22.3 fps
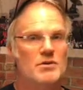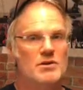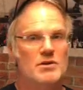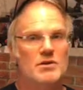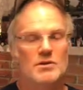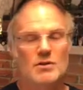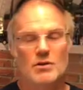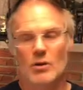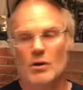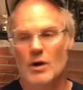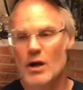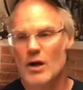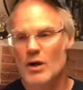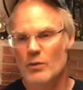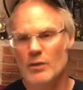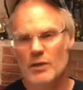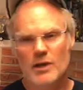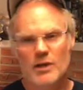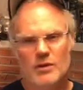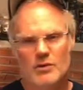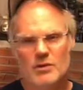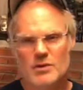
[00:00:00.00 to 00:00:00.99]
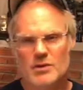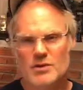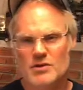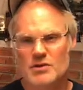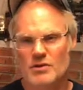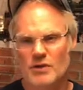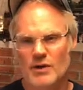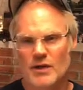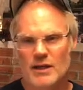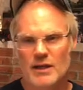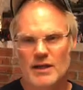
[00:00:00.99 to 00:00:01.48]
So really cool
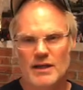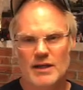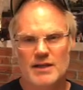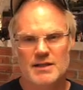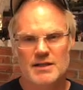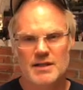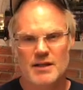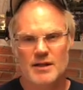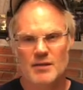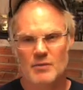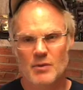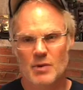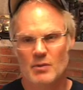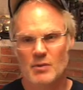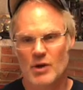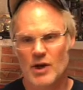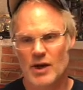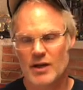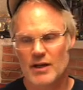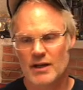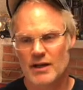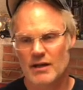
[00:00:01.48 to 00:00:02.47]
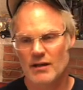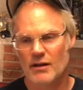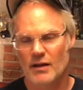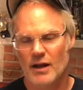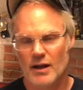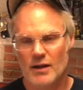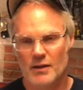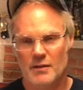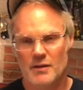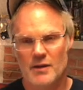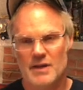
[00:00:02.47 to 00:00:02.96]
story. Like I said, it, brought in a
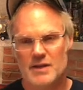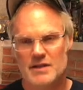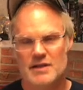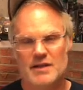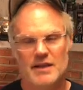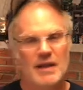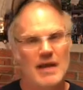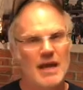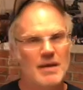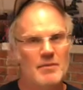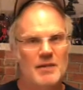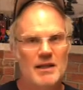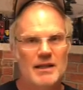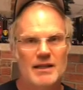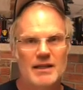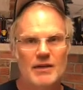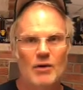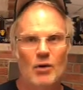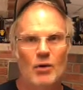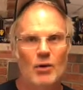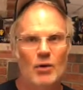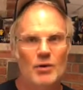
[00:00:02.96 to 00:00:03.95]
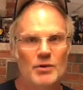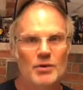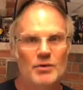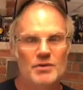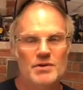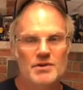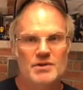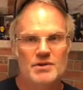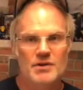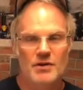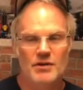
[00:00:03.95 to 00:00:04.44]
lot of things like Amilyn Holdo, the
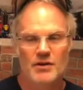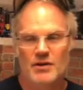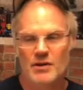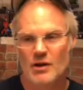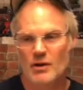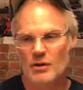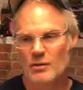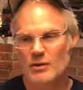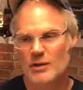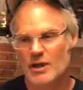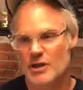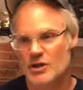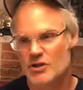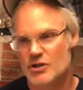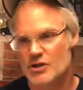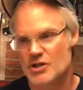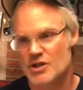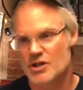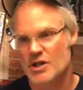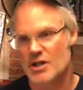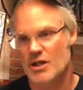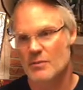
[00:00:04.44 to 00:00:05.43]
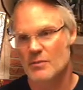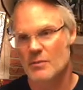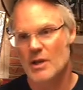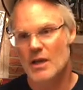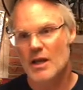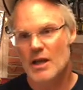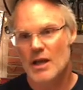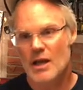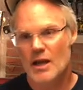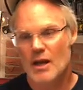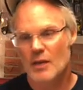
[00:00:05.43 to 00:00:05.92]
start of their relationship.
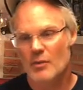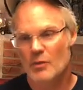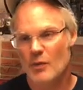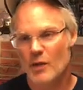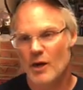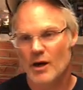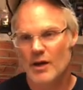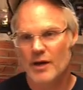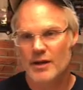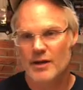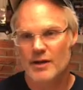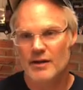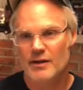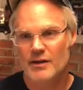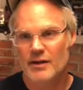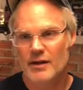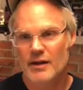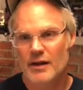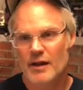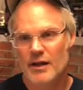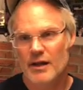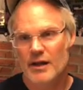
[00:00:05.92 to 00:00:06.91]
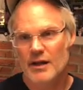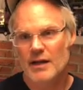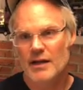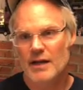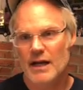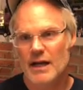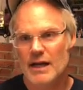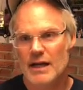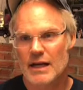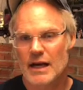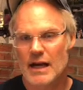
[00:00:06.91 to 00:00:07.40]
It brought in
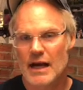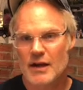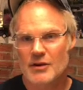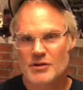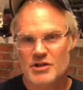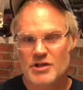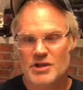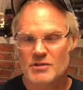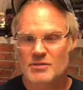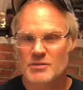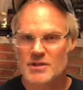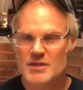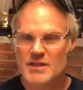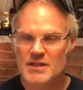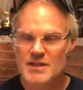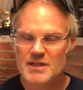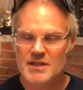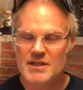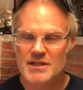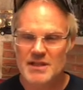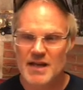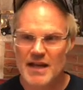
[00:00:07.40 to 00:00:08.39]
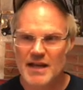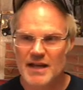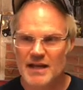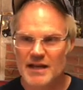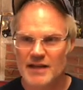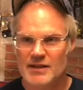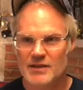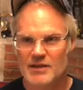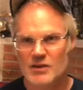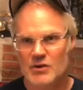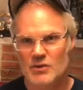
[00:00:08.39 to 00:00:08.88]
kind of how she was in the Senate
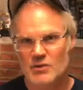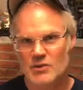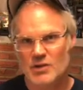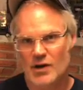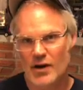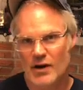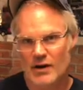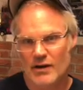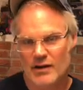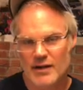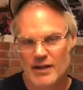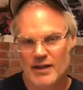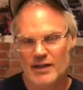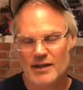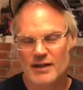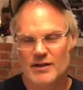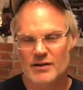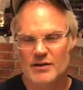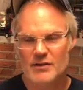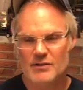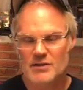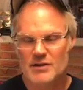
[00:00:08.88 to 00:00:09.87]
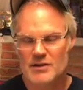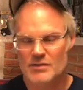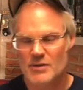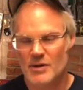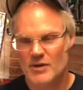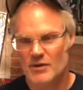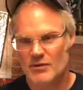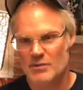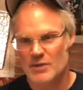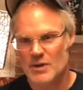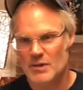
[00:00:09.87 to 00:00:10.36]
and knew Tarkin and knew some
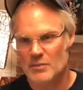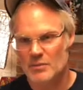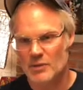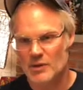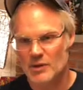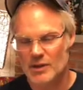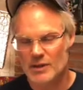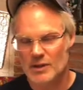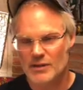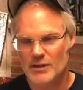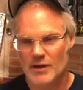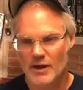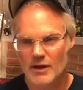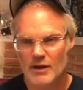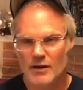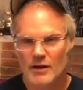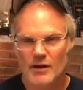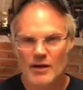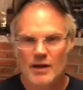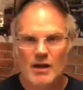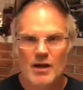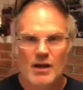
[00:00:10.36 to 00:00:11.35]
other people in there.